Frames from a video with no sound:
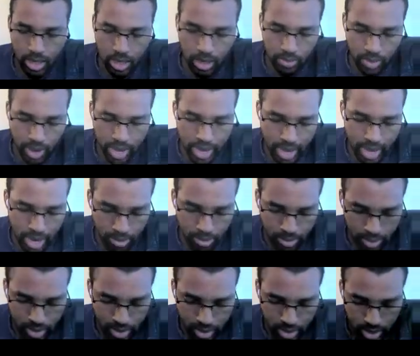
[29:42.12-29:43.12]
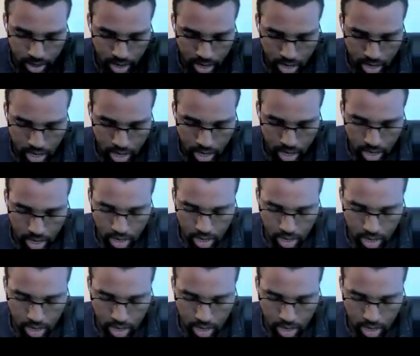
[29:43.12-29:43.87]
If I have T